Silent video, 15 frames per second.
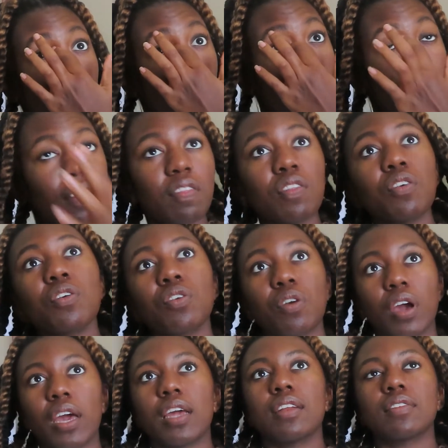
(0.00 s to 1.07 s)
In 3rd
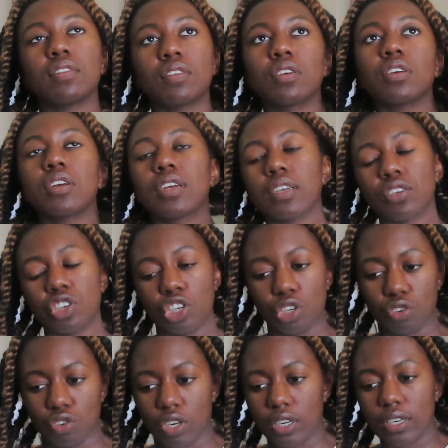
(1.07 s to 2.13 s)
grade, certain
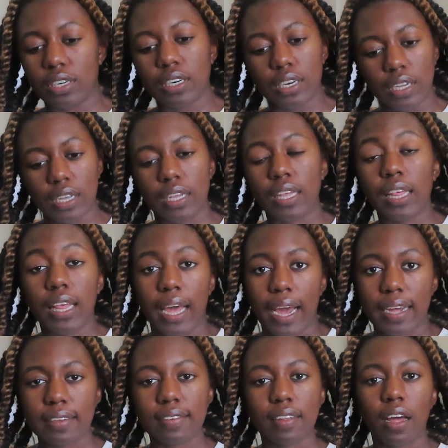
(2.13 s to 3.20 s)
children in
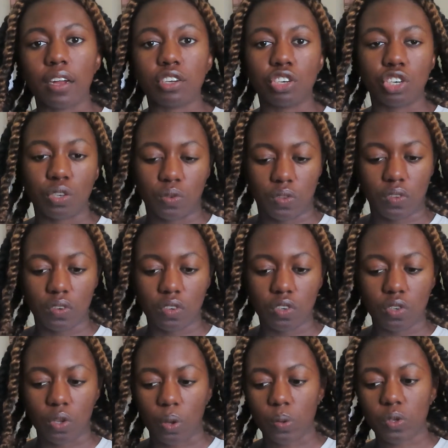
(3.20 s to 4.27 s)
class got chosen to
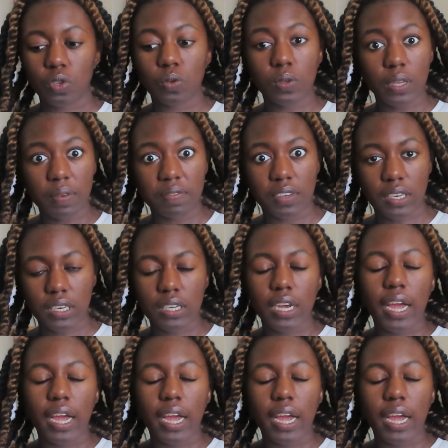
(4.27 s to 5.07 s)
go to gifted.